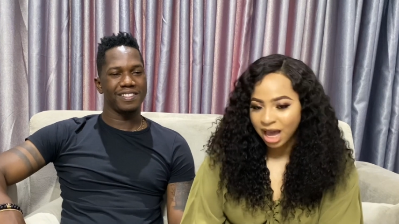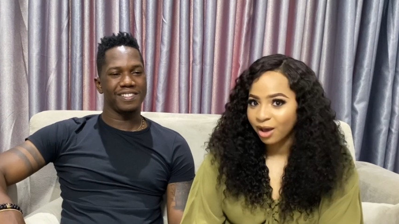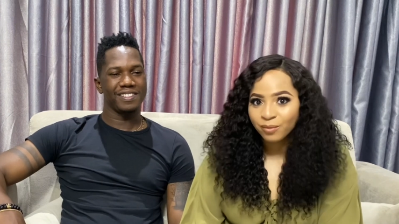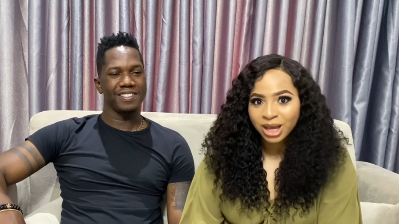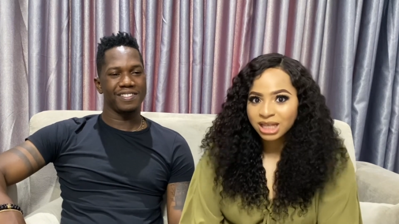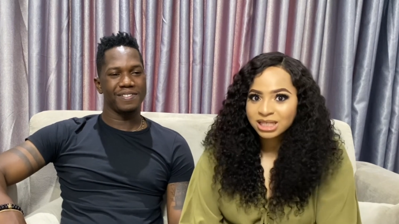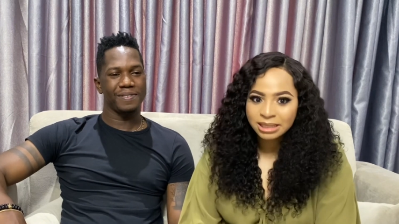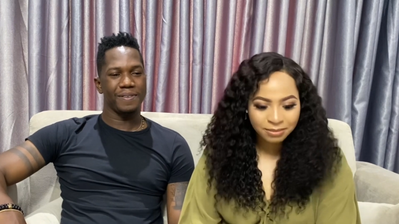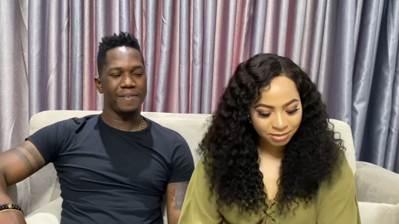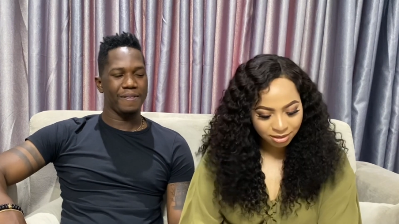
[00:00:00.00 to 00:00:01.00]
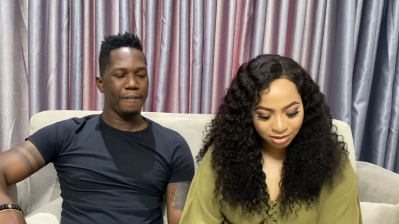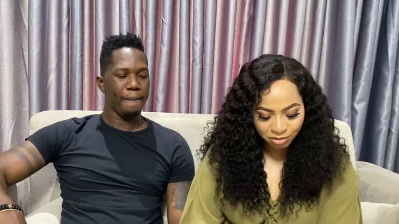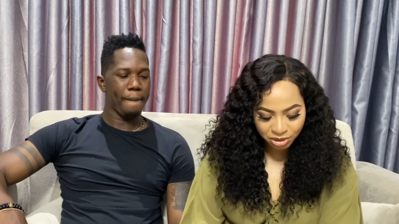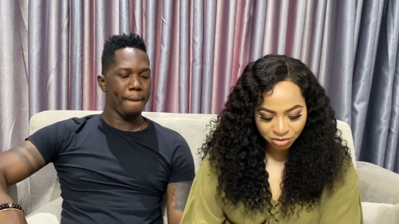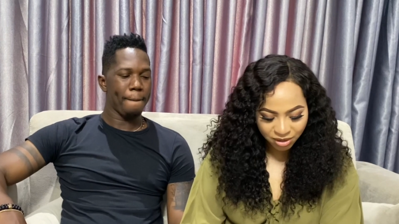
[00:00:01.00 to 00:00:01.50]
Speaker 1: we are a team, so we
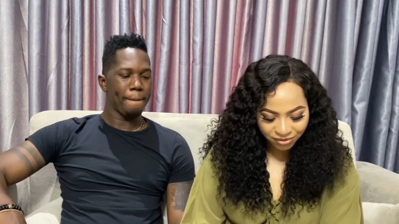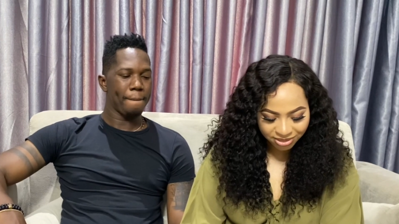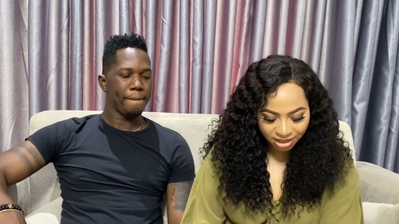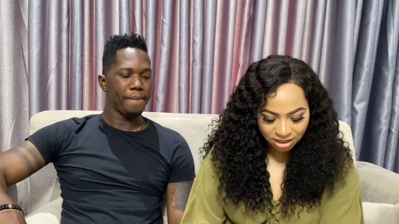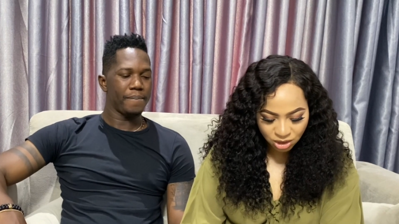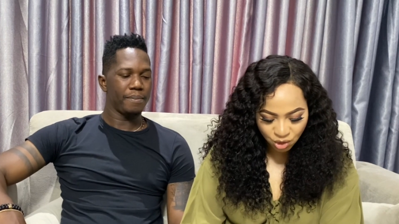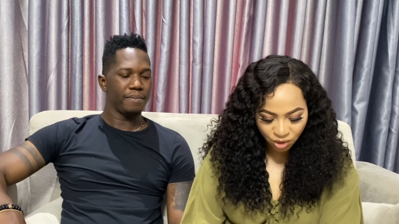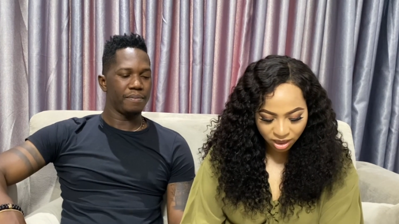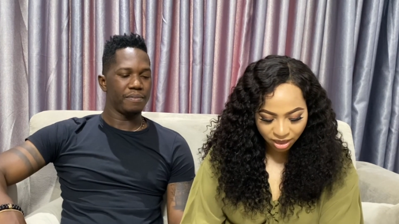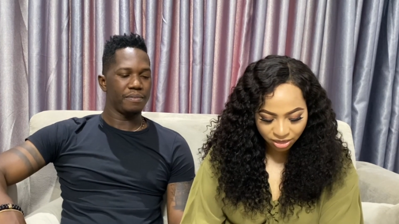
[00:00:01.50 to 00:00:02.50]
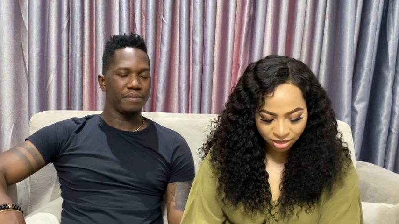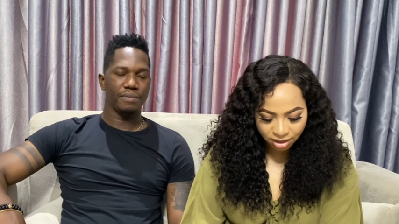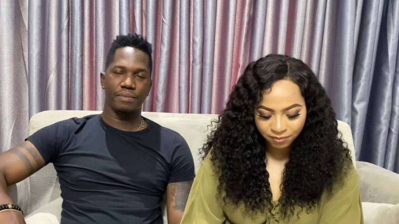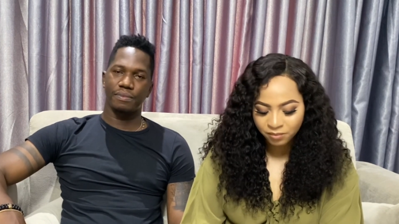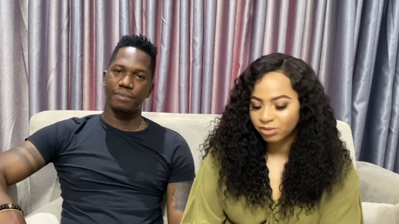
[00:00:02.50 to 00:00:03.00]
do everything together.
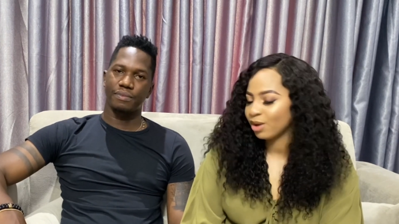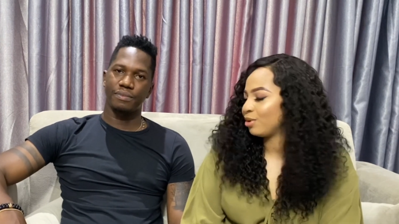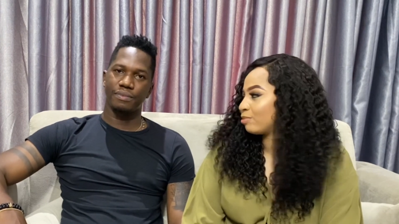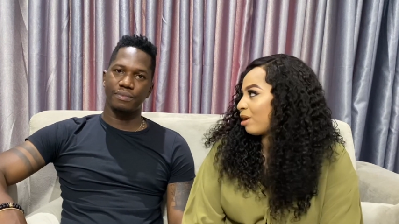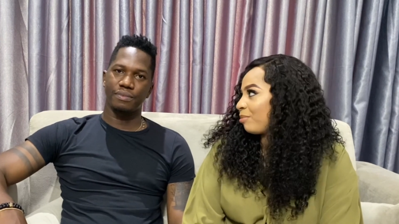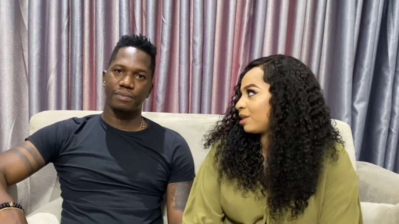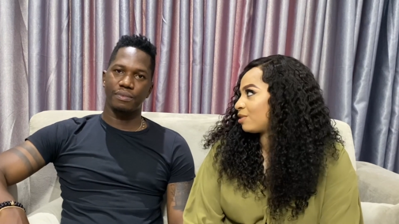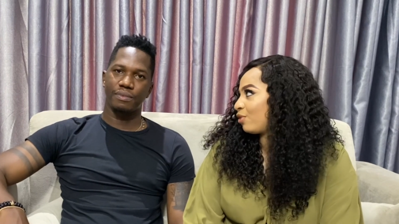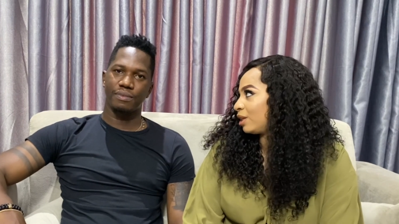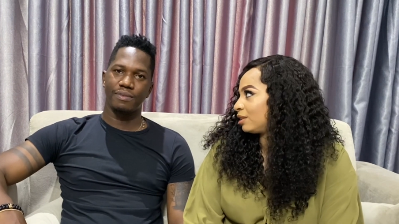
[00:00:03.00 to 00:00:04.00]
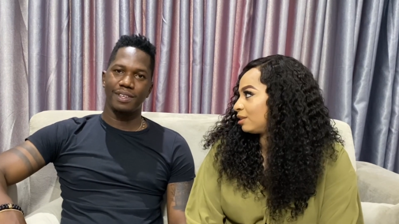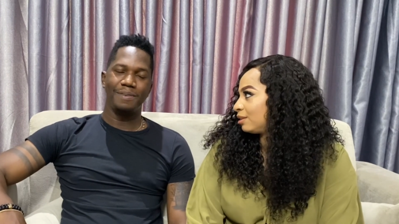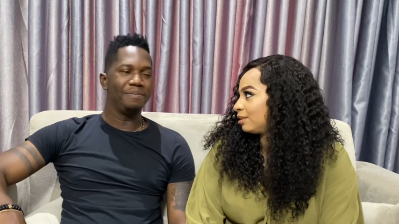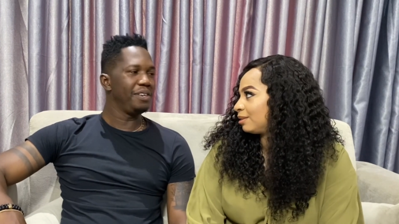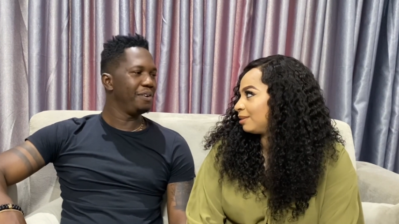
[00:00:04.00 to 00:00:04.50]
Who is my best friend?
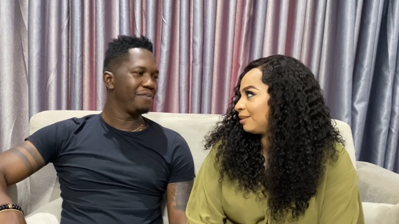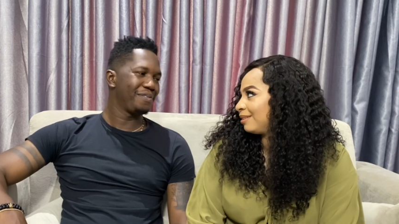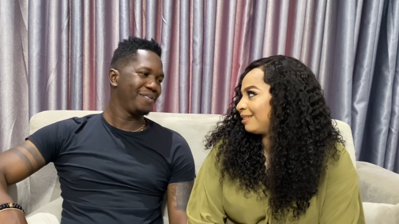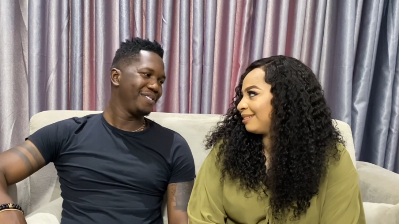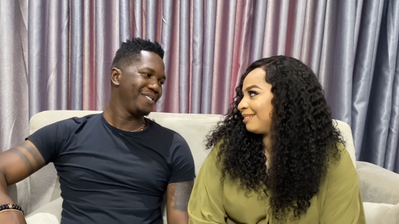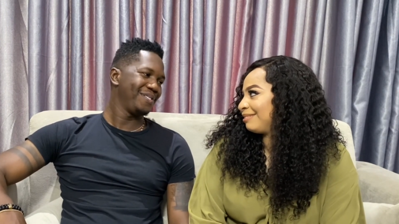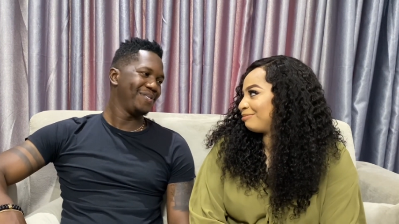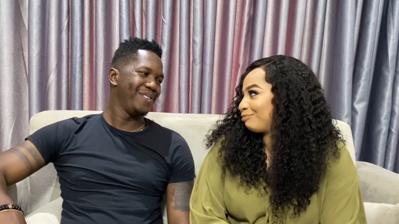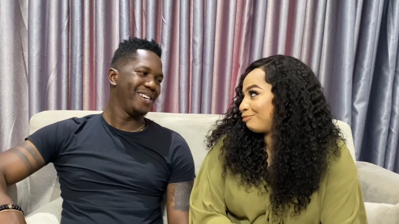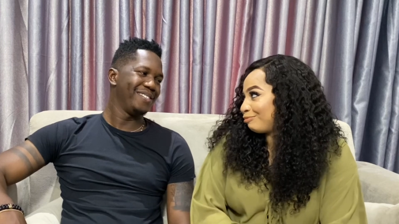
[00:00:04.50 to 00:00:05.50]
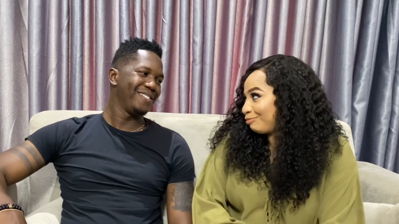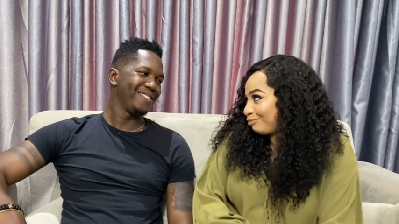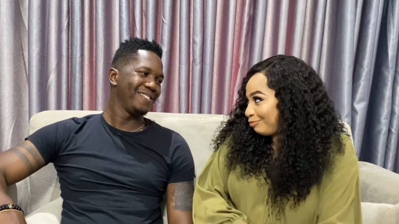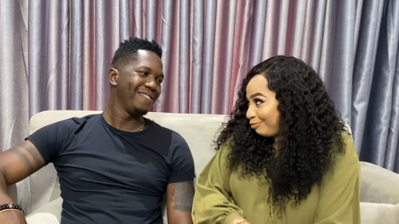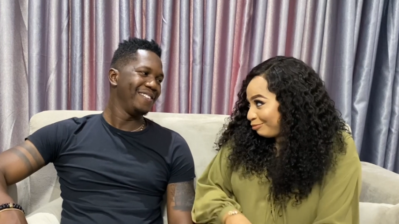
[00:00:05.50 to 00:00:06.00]
Speaker 2: Me, of course. Who else?
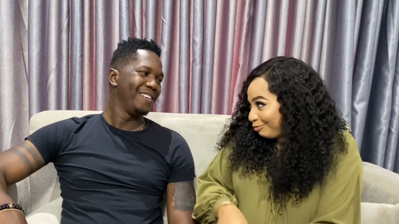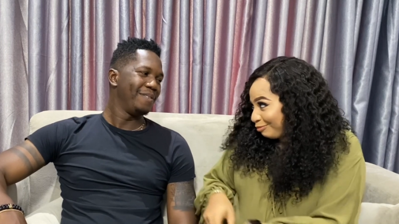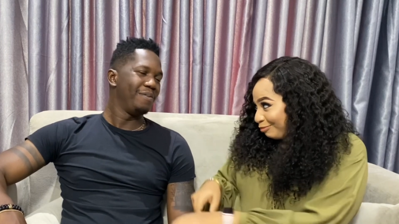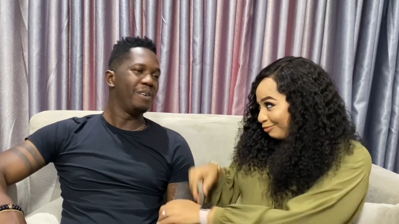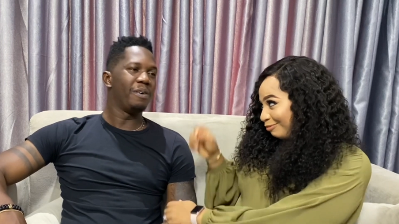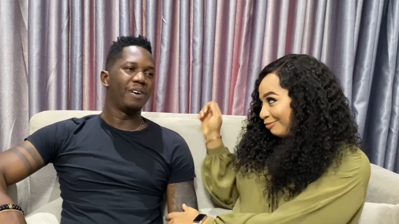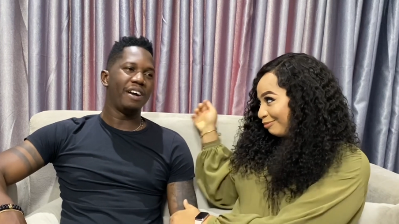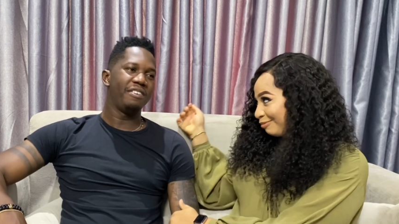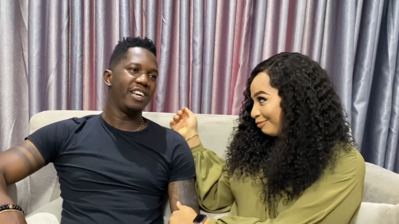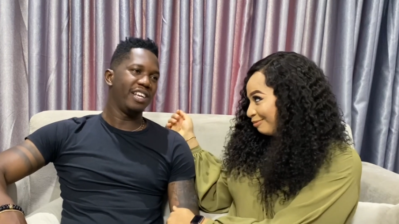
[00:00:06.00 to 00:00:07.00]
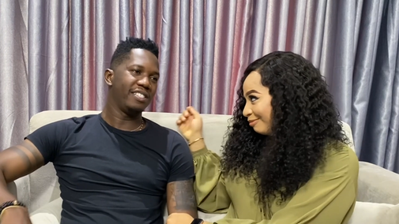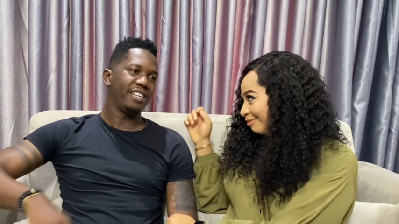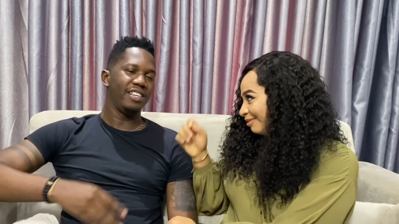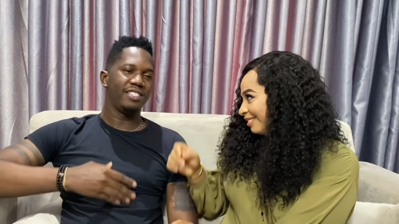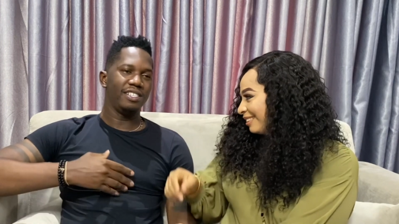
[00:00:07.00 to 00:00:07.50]
No, Ariel has still
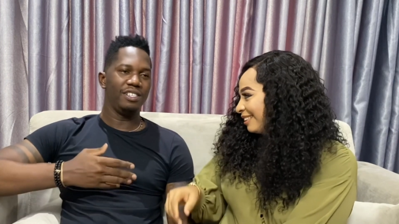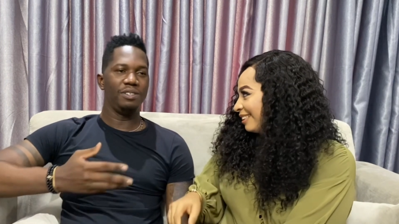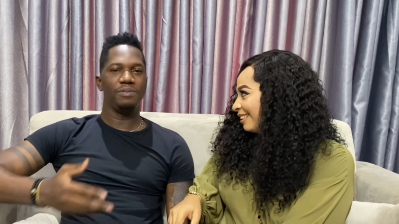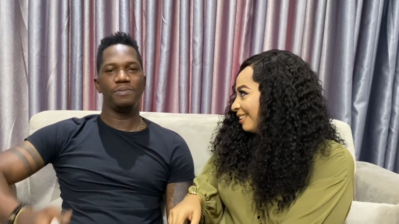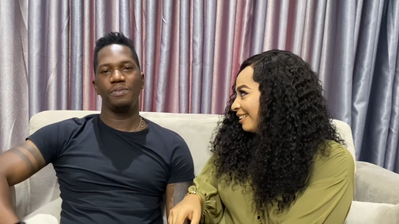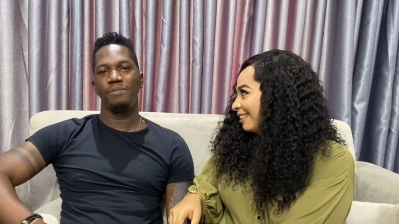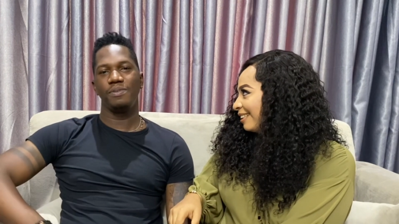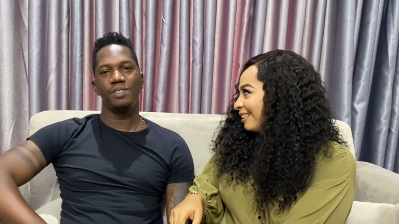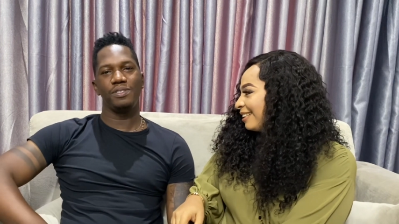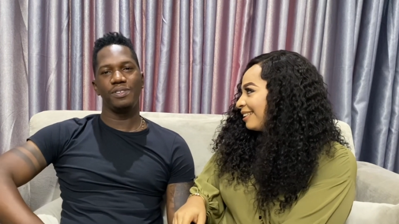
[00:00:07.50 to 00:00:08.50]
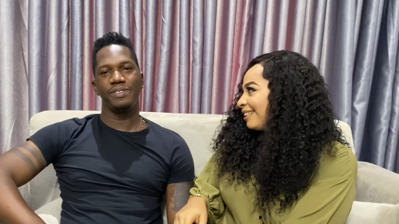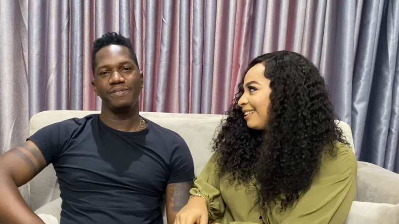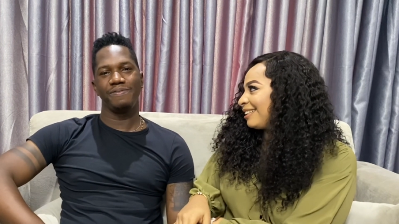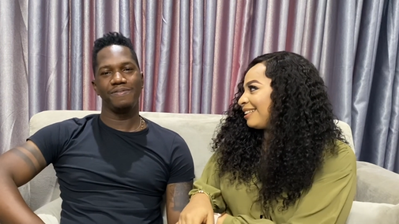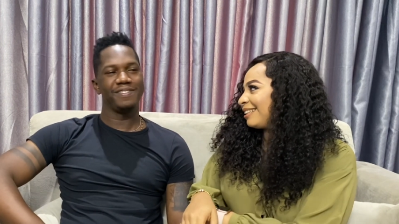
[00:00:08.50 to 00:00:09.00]
stealing you from me, so.
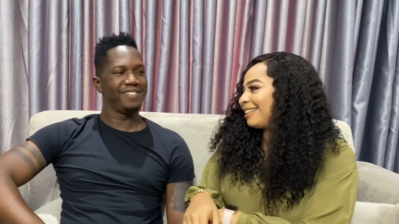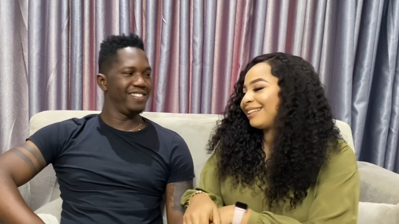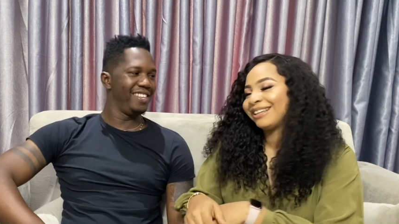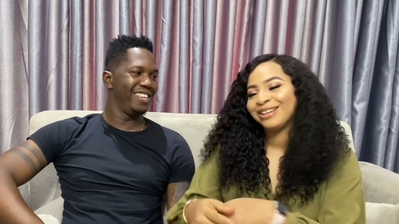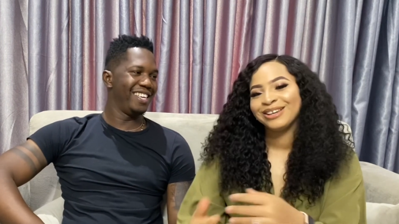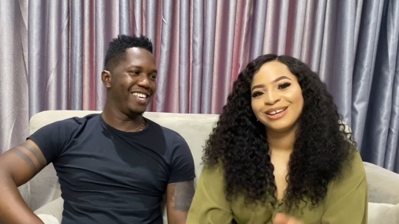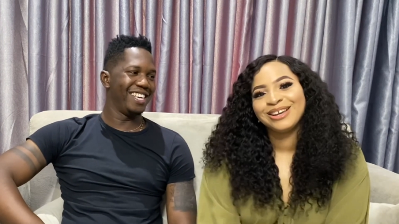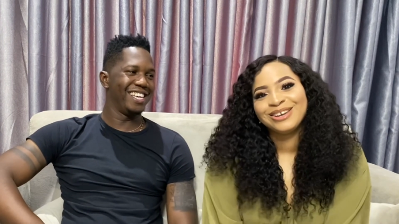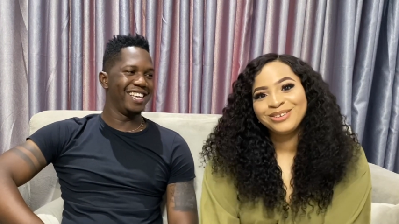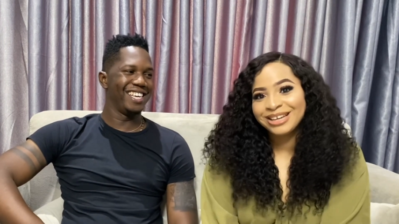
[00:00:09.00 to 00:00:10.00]
you